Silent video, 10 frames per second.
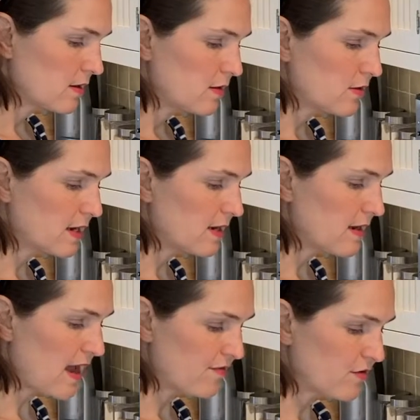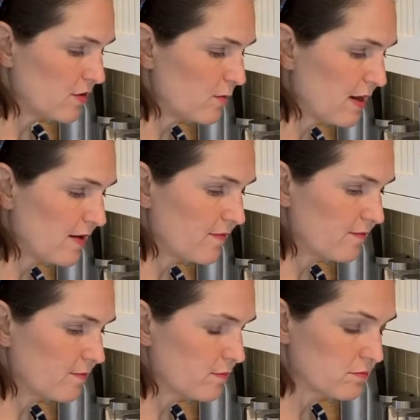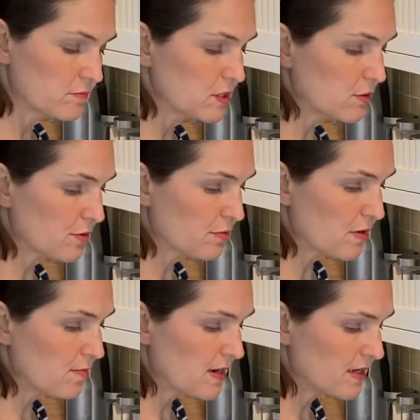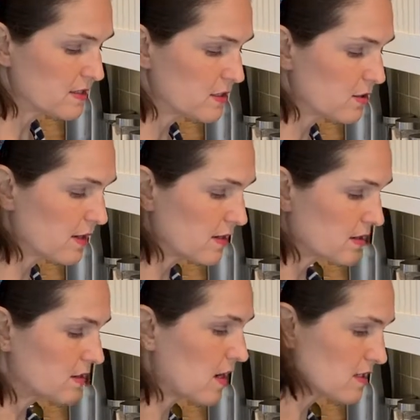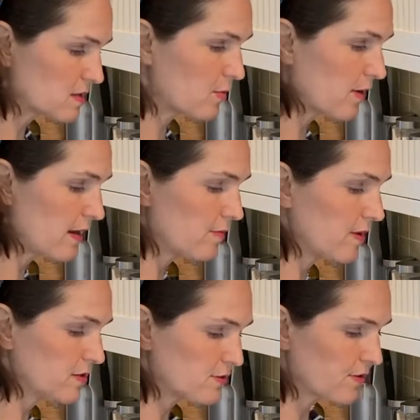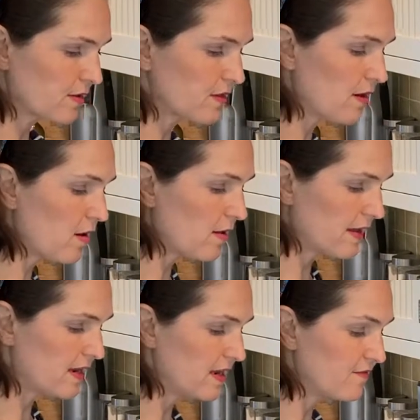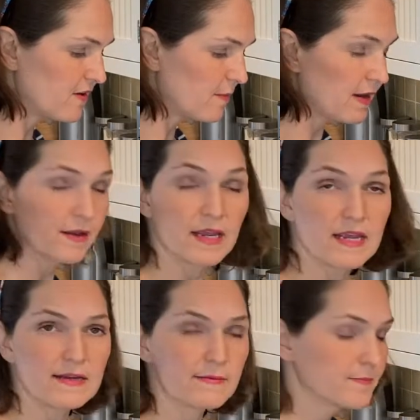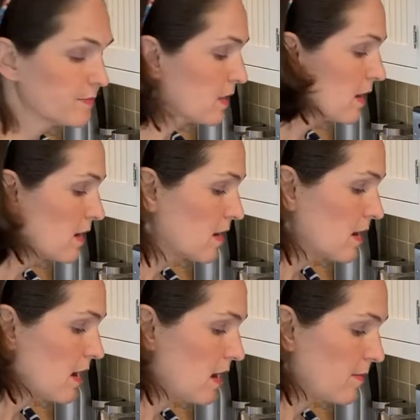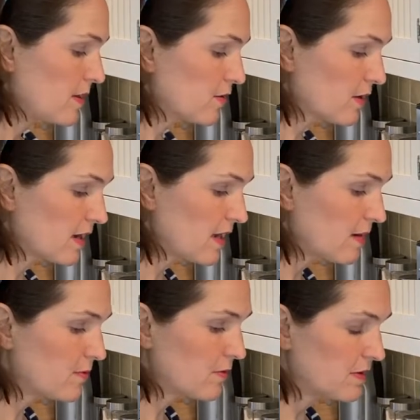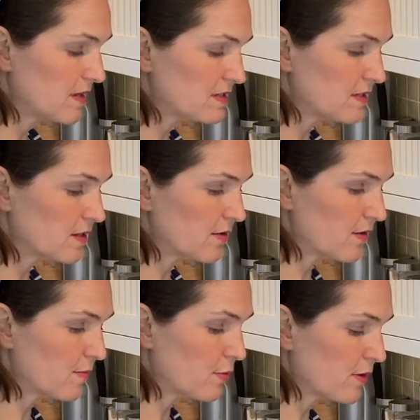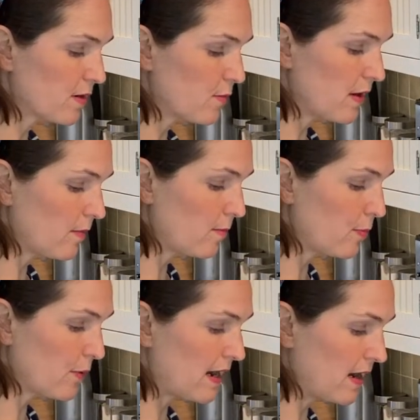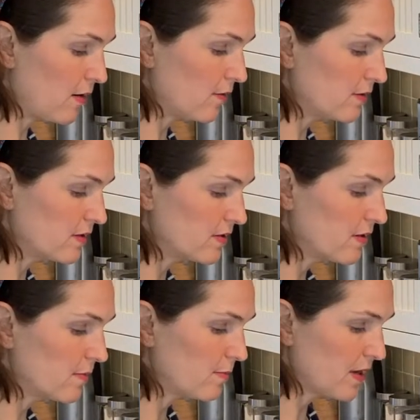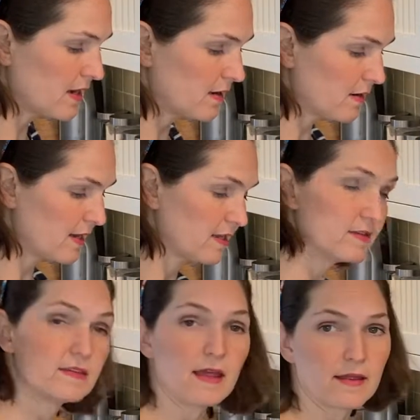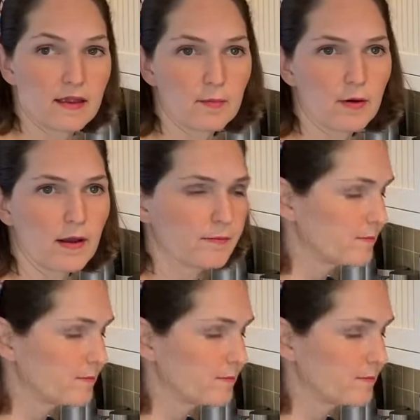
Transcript: You can, after you wait 2 or 3 minutes, you can toss them around, make sure that they all get even amount of heat. And you're going to keep doing this until they're pretty well browned, but a delicate brown.